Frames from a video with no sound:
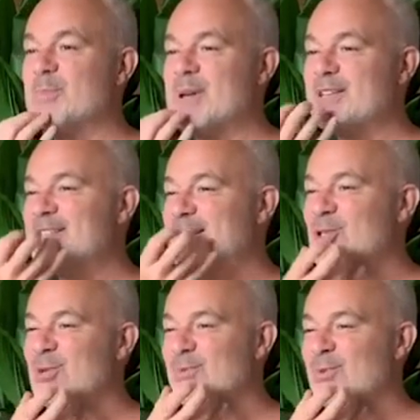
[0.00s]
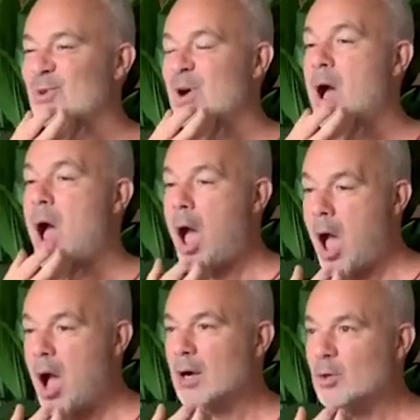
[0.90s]
You don't want to be meditating
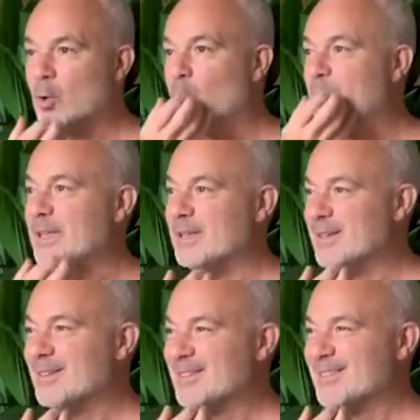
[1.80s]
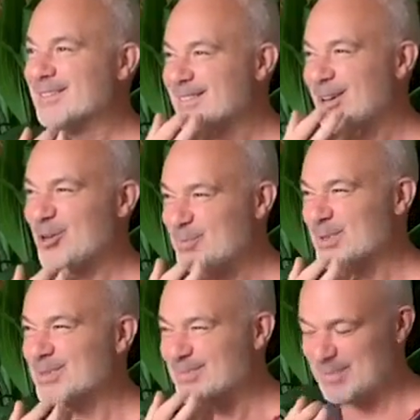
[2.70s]
with your gawping
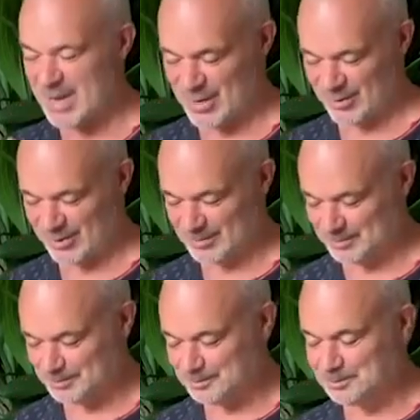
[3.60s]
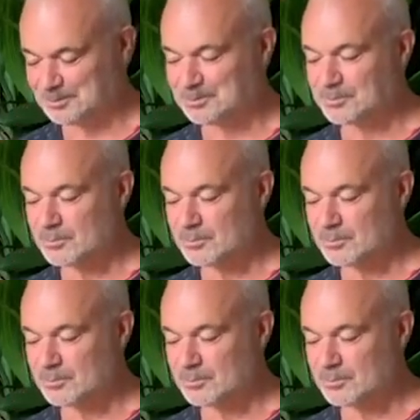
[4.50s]
open mouth.